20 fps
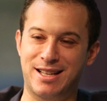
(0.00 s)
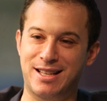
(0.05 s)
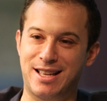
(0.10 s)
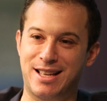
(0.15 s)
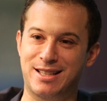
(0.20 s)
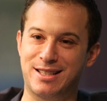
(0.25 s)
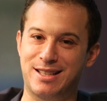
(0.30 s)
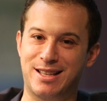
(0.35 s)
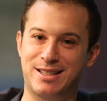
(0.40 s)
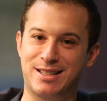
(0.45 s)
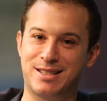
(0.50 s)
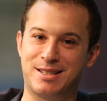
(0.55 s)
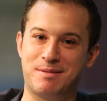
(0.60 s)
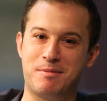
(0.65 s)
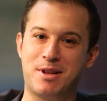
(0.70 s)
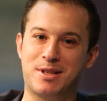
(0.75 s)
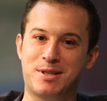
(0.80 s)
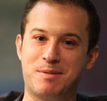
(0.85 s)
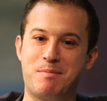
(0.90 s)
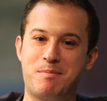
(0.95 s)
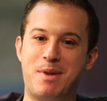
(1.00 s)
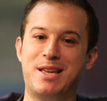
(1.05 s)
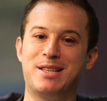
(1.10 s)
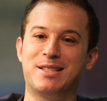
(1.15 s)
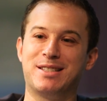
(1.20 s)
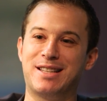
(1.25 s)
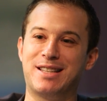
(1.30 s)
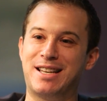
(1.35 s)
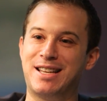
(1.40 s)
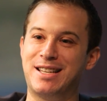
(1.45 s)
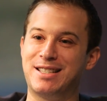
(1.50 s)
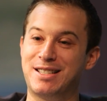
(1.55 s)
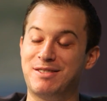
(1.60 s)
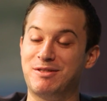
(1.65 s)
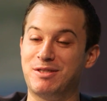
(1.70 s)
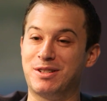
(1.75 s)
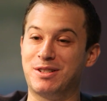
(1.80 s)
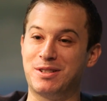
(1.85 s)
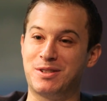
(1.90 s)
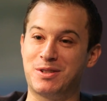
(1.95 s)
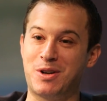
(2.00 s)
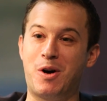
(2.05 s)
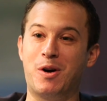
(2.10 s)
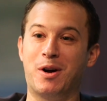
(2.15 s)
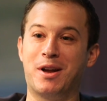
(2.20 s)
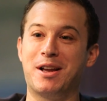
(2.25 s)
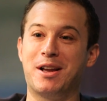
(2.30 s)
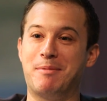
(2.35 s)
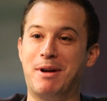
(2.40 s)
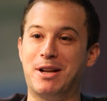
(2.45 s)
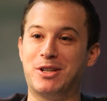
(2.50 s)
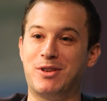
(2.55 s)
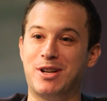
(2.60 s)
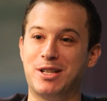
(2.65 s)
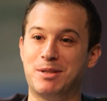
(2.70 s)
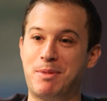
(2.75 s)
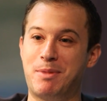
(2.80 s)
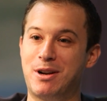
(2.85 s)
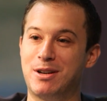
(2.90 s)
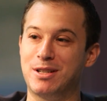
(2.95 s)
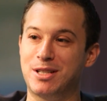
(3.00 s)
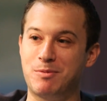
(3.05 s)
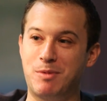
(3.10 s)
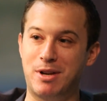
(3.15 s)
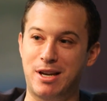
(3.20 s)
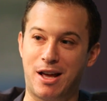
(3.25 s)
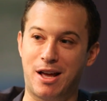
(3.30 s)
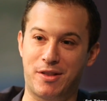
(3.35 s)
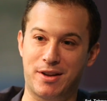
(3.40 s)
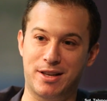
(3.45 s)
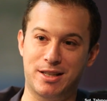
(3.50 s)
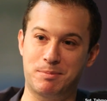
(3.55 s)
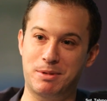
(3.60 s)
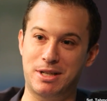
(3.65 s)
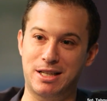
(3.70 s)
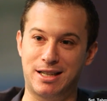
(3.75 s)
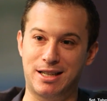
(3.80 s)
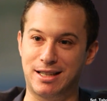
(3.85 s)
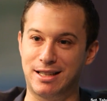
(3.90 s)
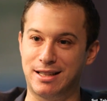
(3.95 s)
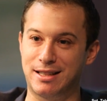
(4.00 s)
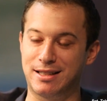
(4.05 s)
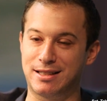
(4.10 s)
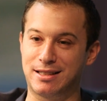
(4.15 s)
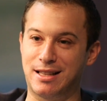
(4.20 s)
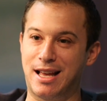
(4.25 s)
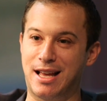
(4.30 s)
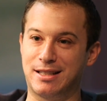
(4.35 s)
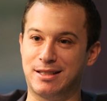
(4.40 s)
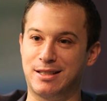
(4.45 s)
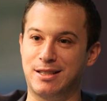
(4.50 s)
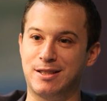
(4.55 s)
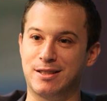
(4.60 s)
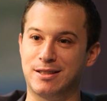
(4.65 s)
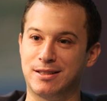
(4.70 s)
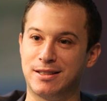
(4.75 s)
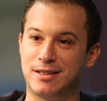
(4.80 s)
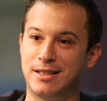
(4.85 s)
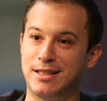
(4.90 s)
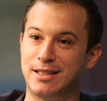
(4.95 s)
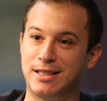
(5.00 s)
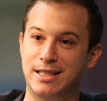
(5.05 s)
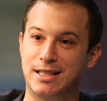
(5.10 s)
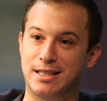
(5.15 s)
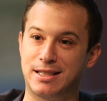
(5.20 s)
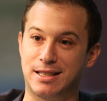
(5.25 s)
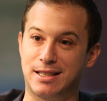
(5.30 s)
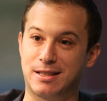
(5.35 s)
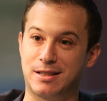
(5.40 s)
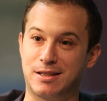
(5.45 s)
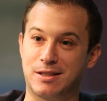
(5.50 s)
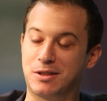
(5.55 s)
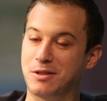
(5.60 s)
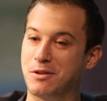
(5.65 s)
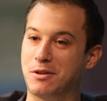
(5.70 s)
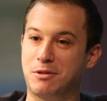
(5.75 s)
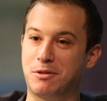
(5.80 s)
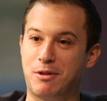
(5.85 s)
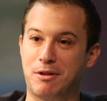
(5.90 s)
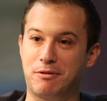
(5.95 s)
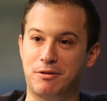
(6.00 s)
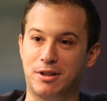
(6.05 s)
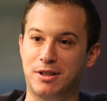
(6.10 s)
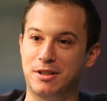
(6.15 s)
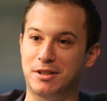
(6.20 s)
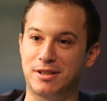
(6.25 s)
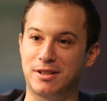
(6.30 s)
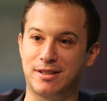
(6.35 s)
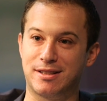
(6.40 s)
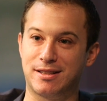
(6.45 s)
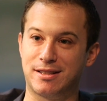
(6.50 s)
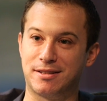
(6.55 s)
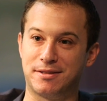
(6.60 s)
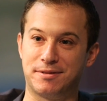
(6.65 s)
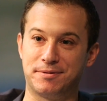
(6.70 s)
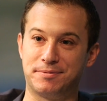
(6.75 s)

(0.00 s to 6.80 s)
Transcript: it, it, it's it's amazing that he's even talking about transparency when nothing's been done in this last year since the Snowden revelations.